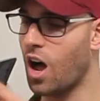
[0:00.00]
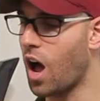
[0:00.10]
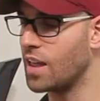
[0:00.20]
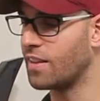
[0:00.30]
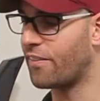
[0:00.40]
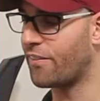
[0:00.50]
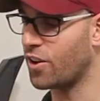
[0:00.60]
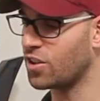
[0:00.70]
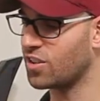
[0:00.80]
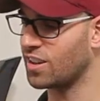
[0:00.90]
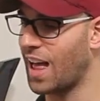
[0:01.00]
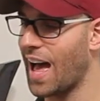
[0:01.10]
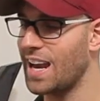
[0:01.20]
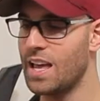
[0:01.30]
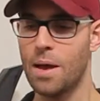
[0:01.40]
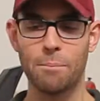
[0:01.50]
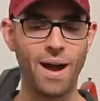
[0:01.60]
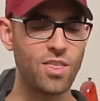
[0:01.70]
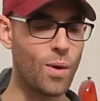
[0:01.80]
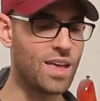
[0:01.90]
on the first slot. By
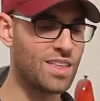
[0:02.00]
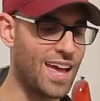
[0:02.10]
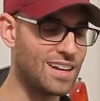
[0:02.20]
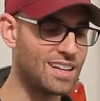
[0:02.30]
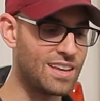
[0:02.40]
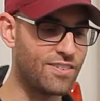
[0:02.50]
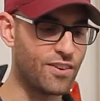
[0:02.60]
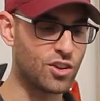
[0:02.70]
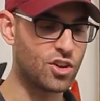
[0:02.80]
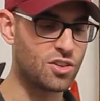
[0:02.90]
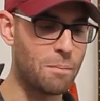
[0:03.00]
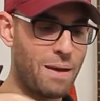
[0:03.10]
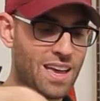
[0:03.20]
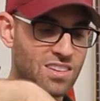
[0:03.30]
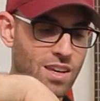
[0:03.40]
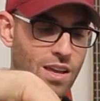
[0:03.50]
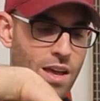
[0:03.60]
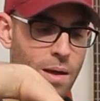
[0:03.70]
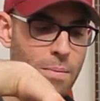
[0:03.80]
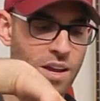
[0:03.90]
the way, the ND filter is amazing
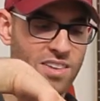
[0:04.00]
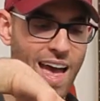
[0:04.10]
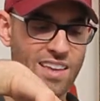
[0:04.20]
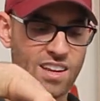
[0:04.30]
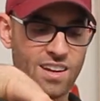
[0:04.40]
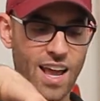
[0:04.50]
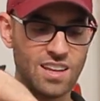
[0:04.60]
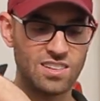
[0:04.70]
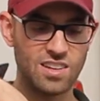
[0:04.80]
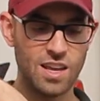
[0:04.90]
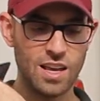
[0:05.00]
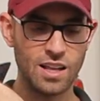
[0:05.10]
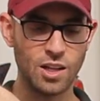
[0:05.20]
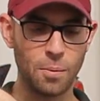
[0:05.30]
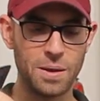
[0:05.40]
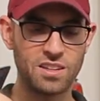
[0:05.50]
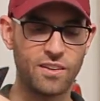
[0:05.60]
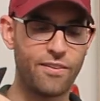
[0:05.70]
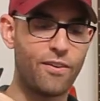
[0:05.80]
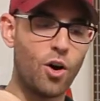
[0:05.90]
because it has a nice little piece of
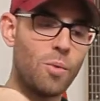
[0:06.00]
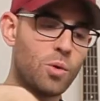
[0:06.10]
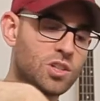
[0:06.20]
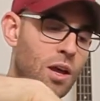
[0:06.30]
foam which